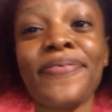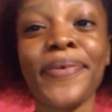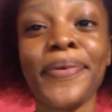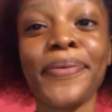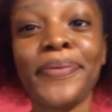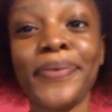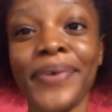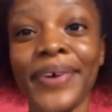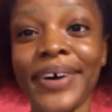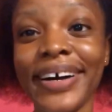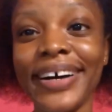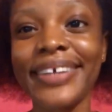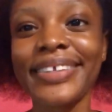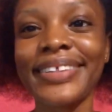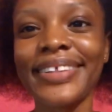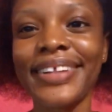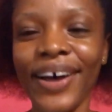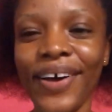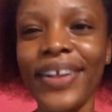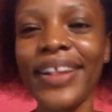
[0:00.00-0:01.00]
from work
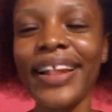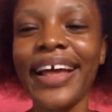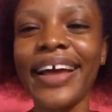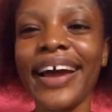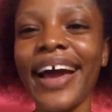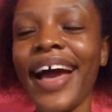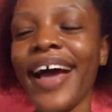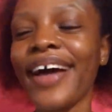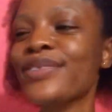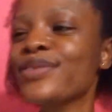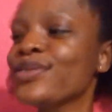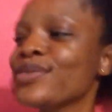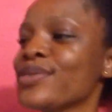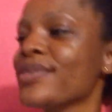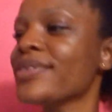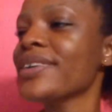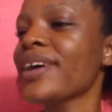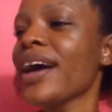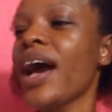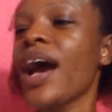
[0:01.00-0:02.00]
now. Like, I had
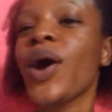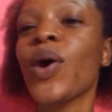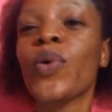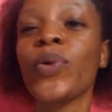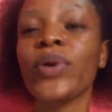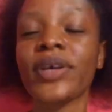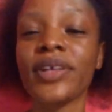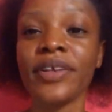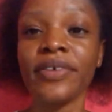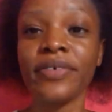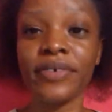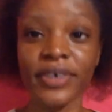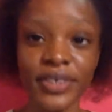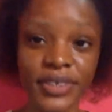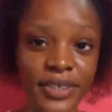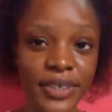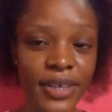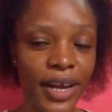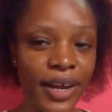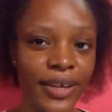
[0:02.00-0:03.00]
to quickly
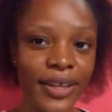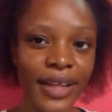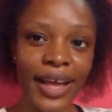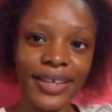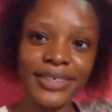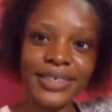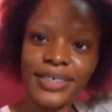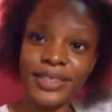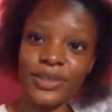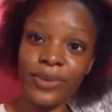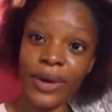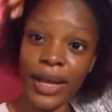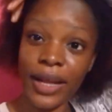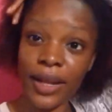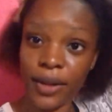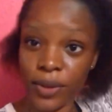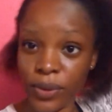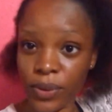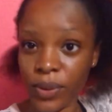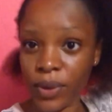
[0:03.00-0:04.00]
rush down and see the way I
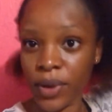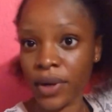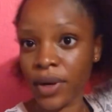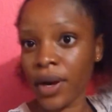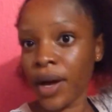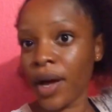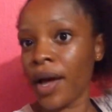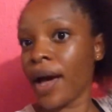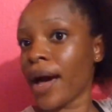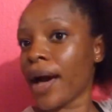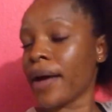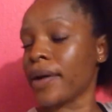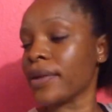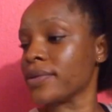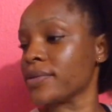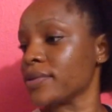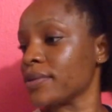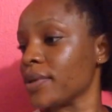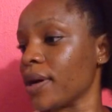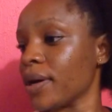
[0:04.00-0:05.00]
look.
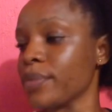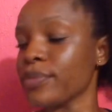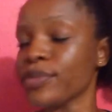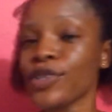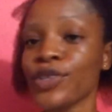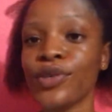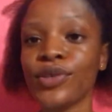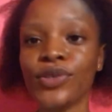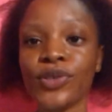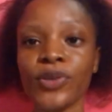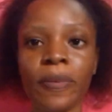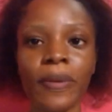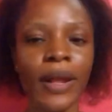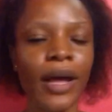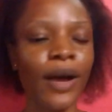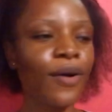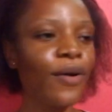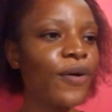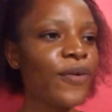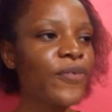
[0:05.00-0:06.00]
And the YouTube
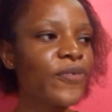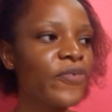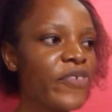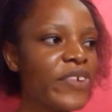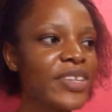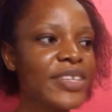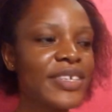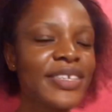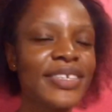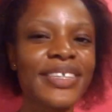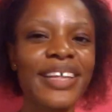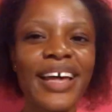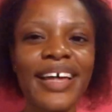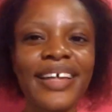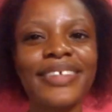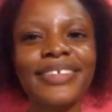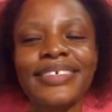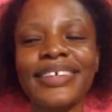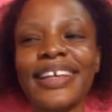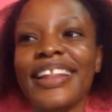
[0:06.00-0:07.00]
Black Conference
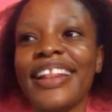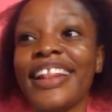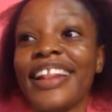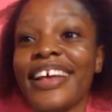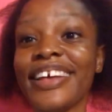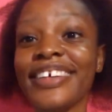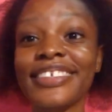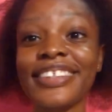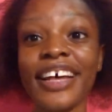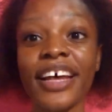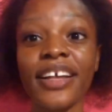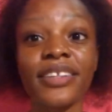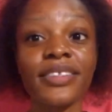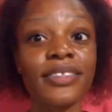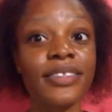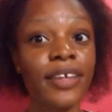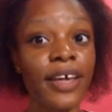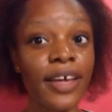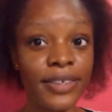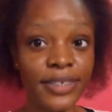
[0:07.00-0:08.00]
starts in less
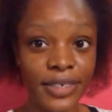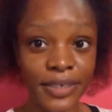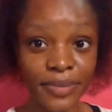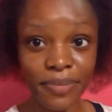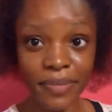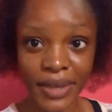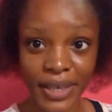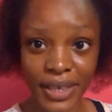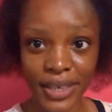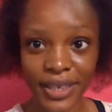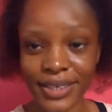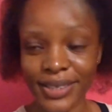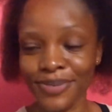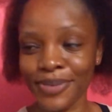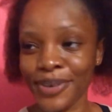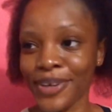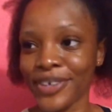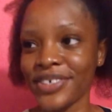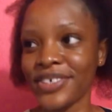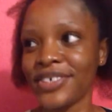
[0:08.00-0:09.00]
than 13 minutes
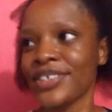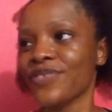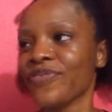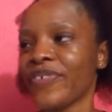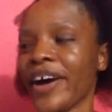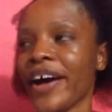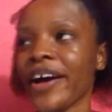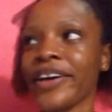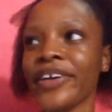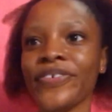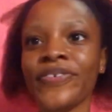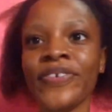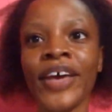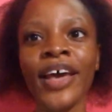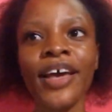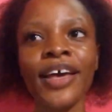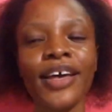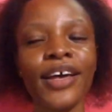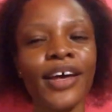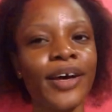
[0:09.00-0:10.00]
because this is
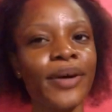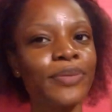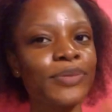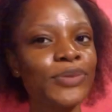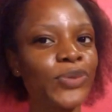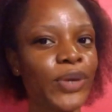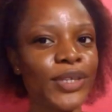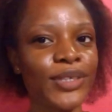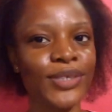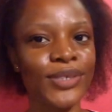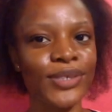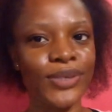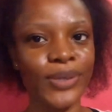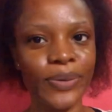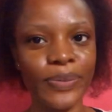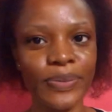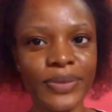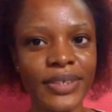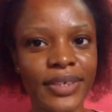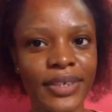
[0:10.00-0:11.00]
5:20
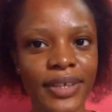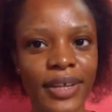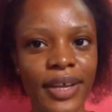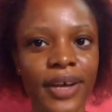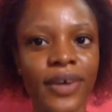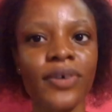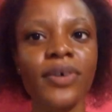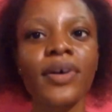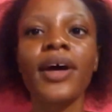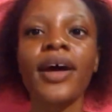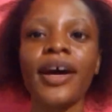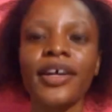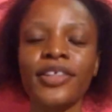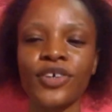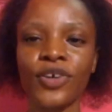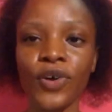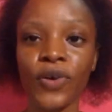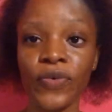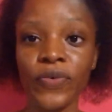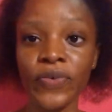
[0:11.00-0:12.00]
something now. And
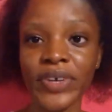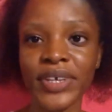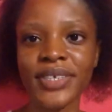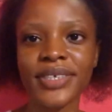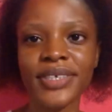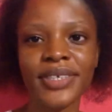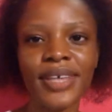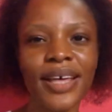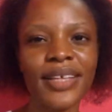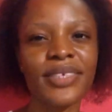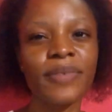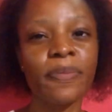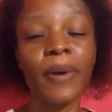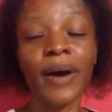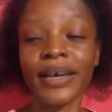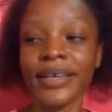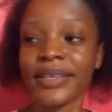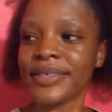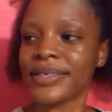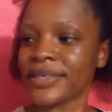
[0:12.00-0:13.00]
the conference starts
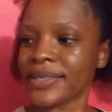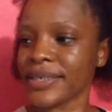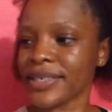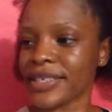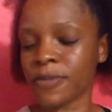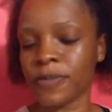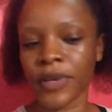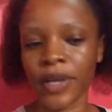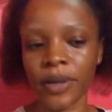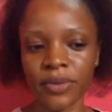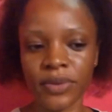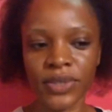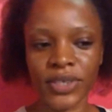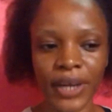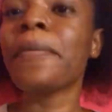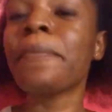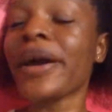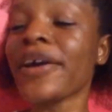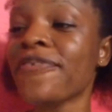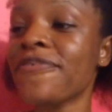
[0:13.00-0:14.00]
by 6 p.m.
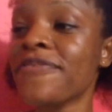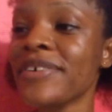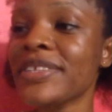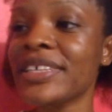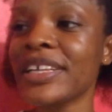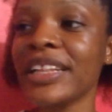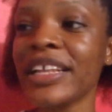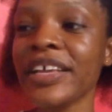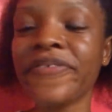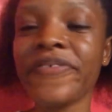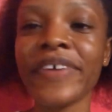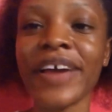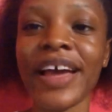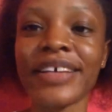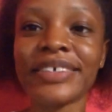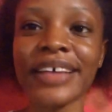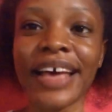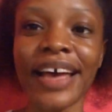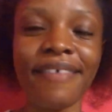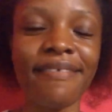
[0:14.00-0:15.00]
My food delivery
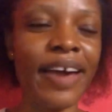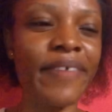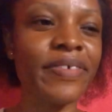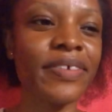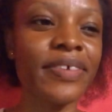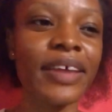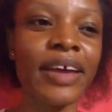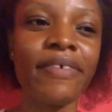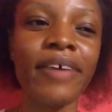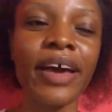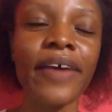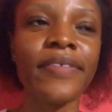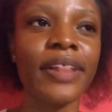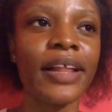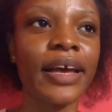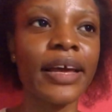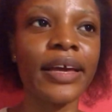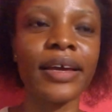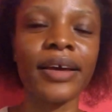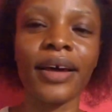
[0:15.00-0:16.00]
has arrived. It arrived
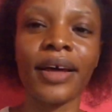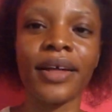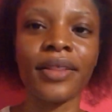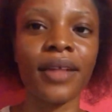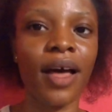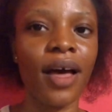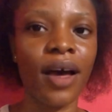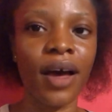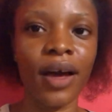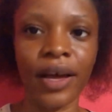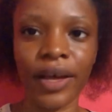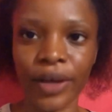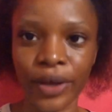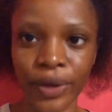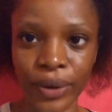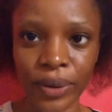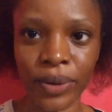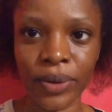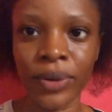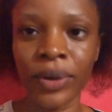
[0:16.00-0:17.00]
like an hour
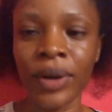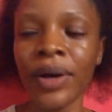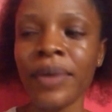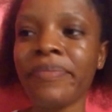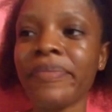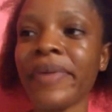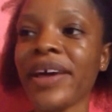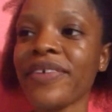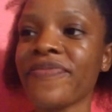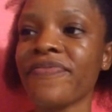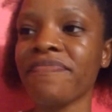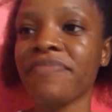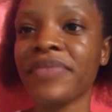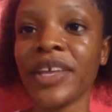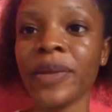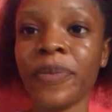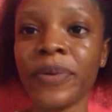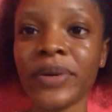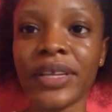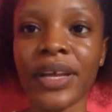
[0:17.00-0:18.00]
ago. My
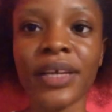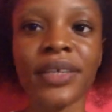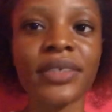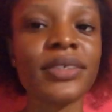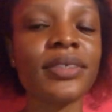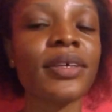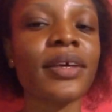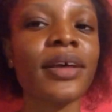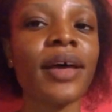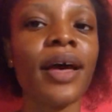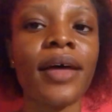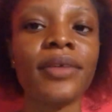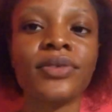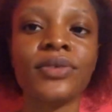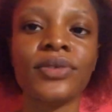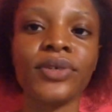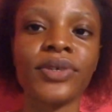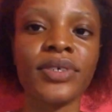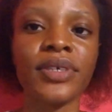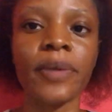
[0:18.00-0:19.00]
neighbor downstairs had
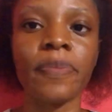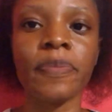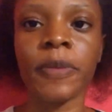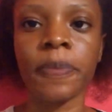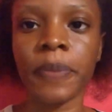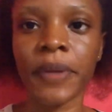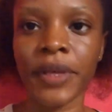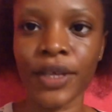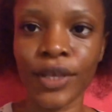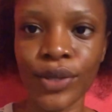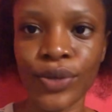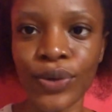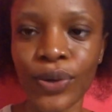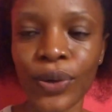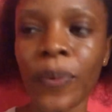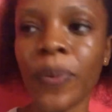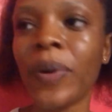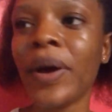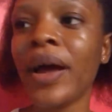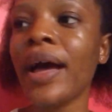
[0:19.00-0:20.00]
to just help me pick it
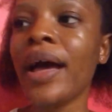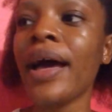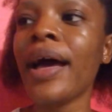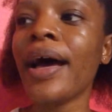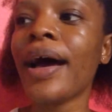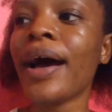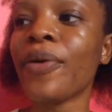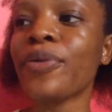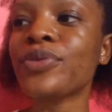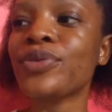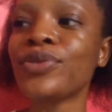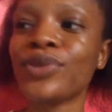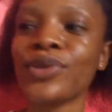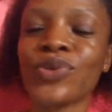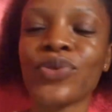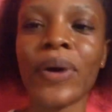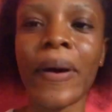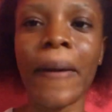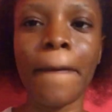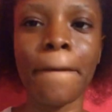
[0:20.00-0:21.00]
up. I want to
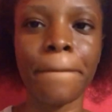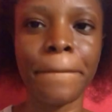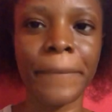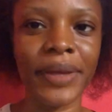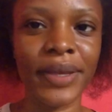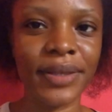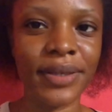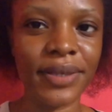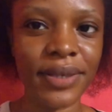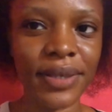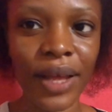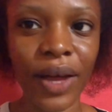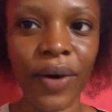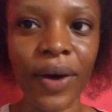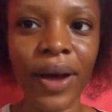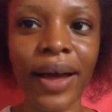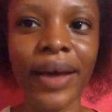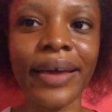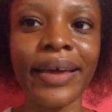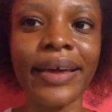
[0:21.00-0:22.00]
just go and bathe
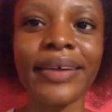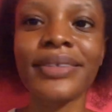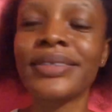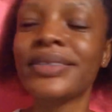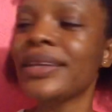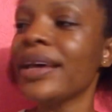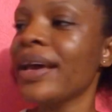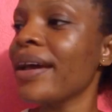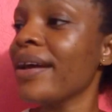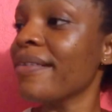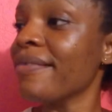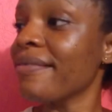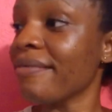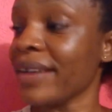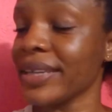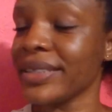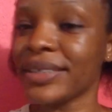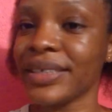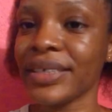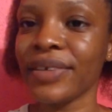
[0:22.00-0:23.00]
now and get
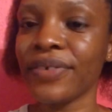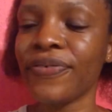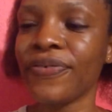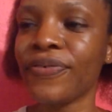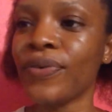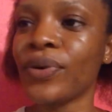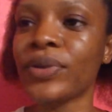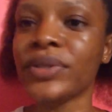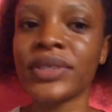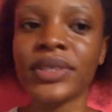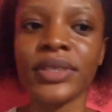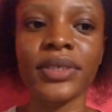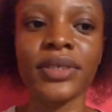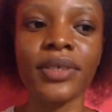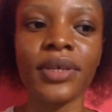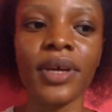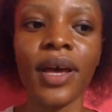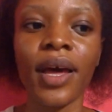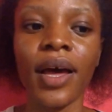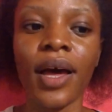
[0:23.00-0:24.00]
ready for
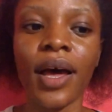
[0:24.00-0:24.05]
the